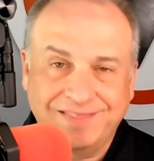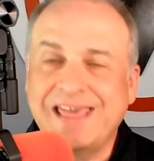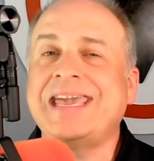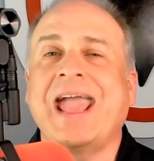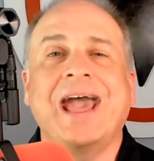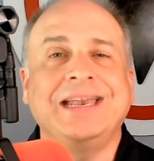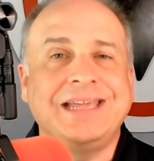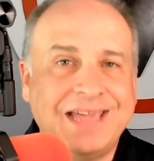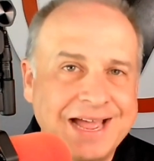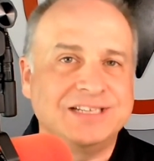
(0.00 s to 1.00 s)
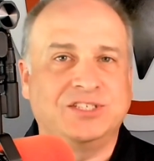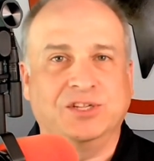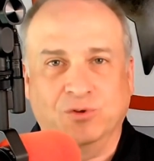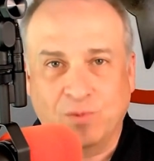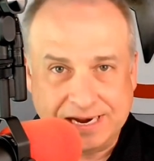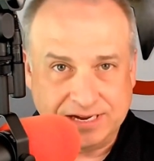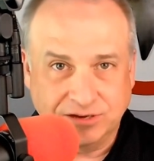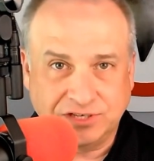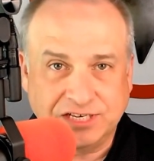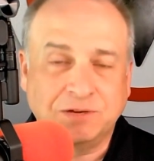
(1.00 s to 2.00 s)
They can't get to the radio
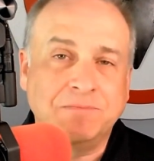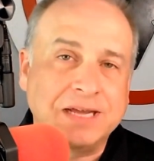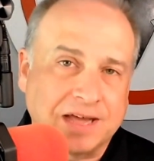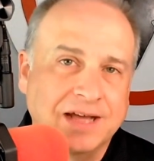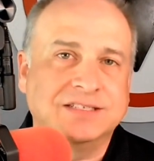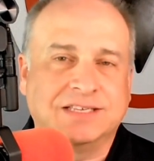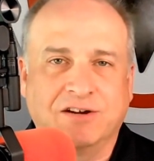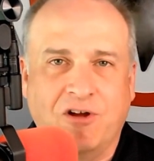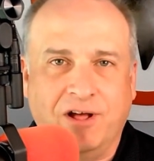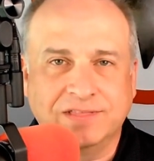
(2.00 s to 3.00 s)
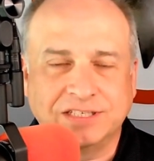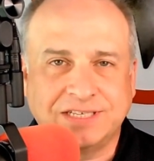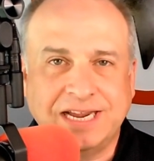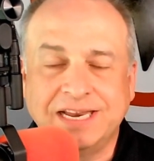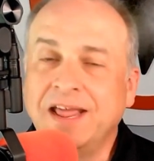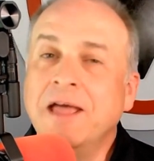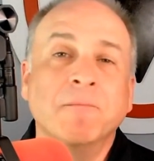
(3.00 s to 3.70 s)
station because they're on the scene,